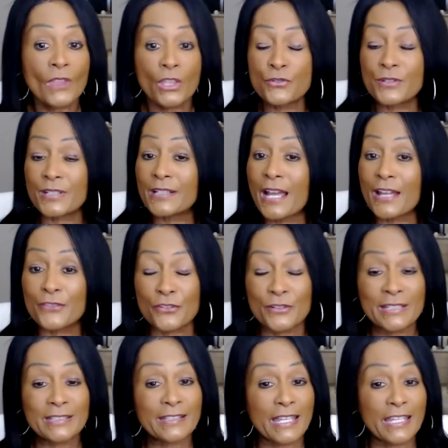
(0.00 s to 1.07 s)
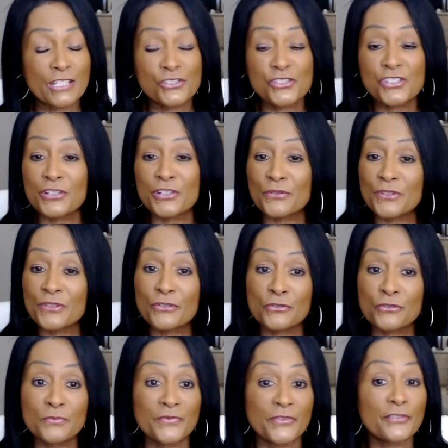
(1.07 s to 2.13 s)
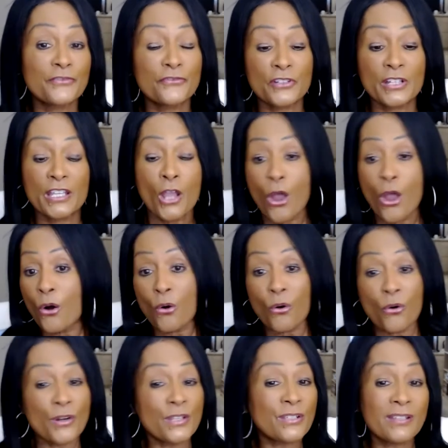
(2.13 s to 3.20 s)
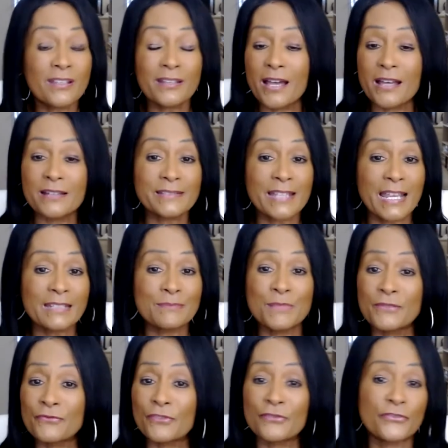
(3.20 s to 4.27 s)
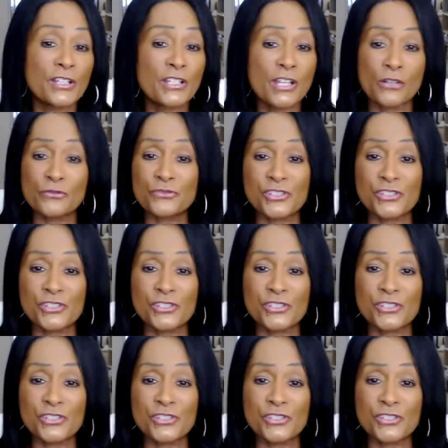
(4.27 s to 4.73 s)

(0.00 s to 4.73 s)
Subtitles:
you can either engage here in the group for free, or you can contact me for free